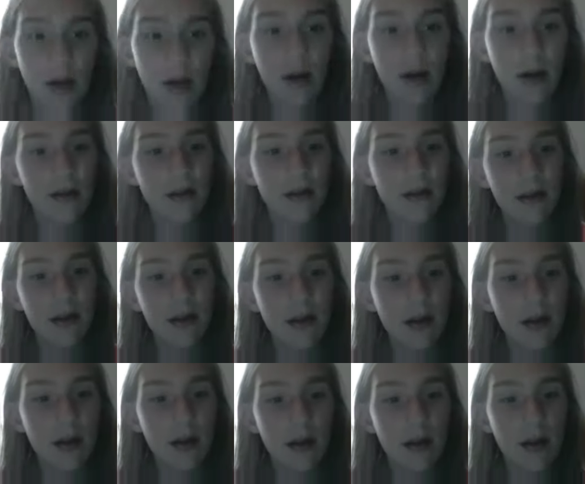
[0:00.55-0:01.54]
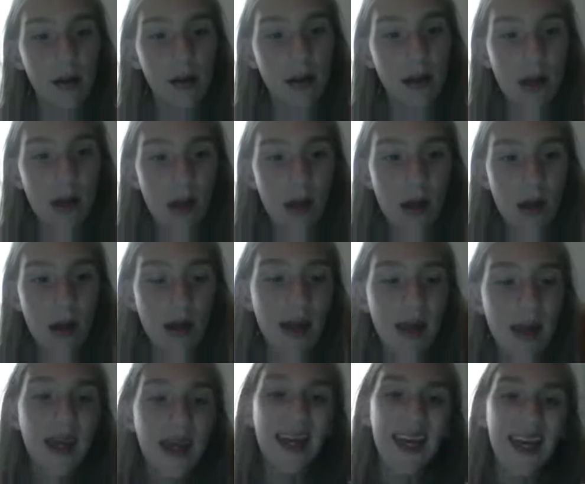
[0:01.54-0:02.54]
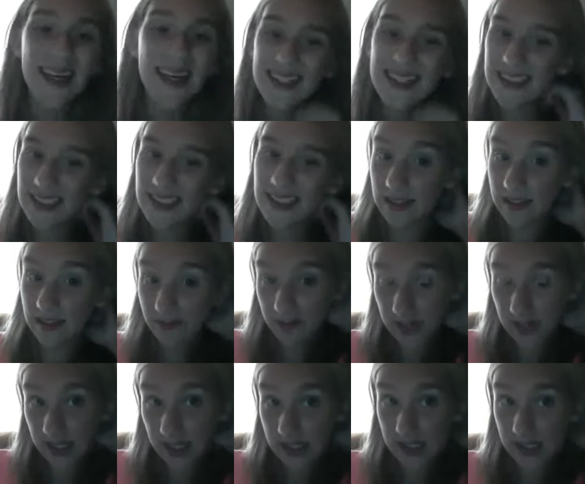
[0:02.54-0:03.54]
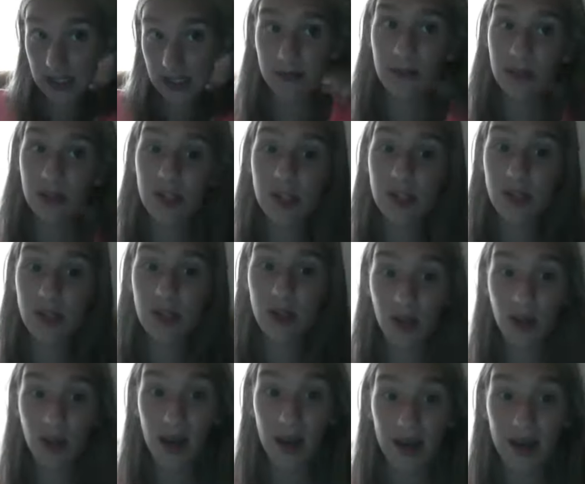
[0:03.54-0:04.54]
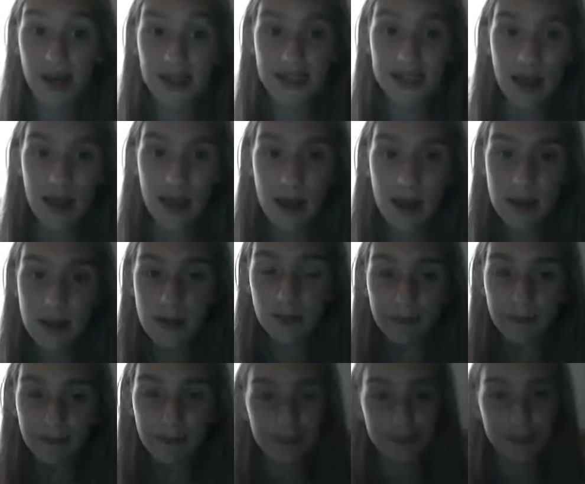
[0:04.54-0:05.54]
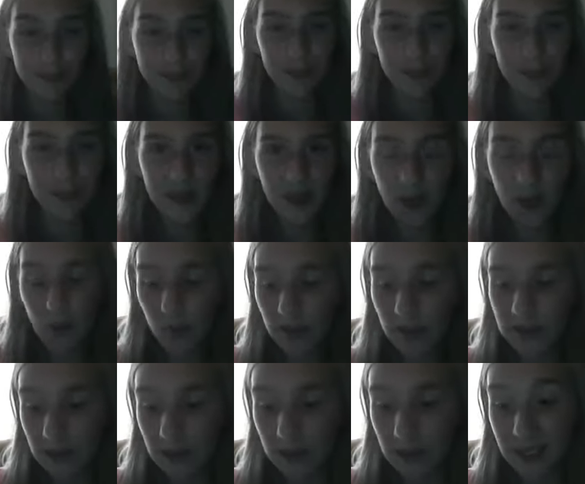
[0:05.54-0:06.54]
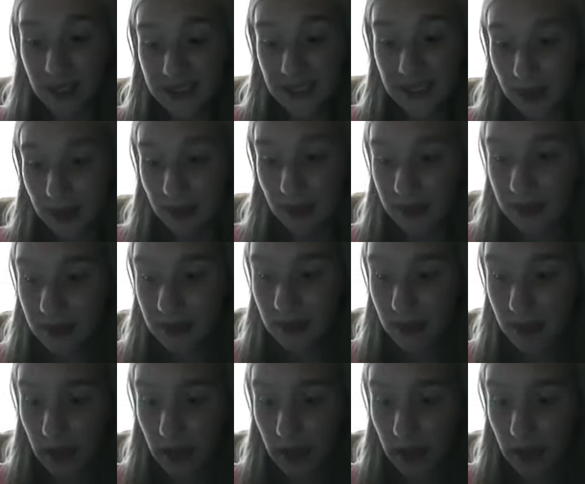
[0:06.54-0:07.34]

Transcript: Okay. Hey guys, Tiffany, and today I'm going to show you guys what's on my tablet